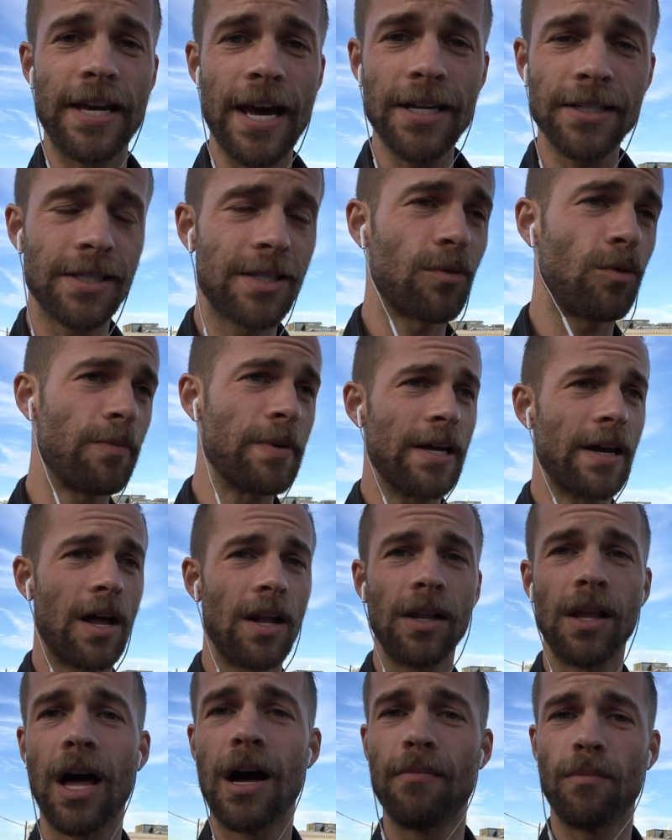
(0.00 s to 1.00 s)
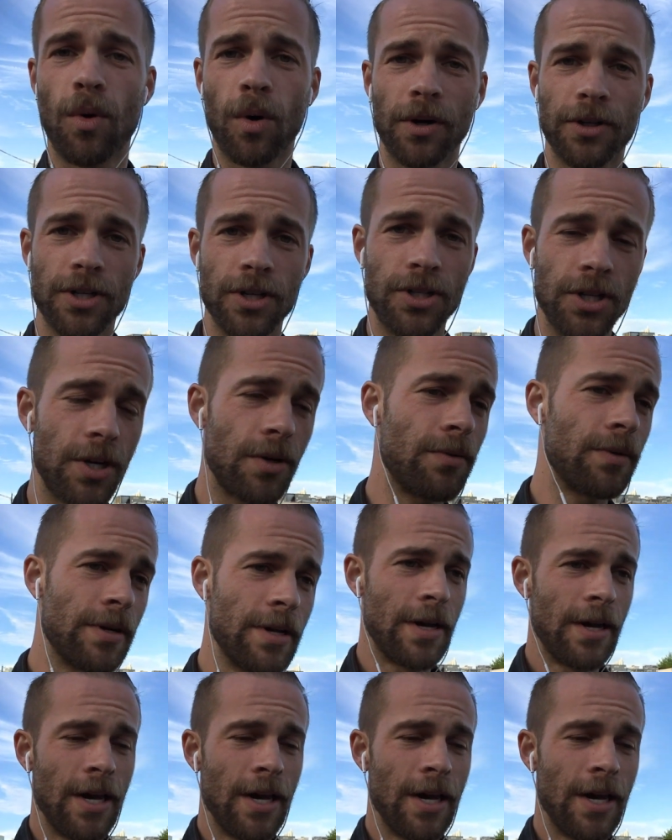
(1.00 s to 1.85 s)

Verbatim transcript: yes, there will be a lot more to do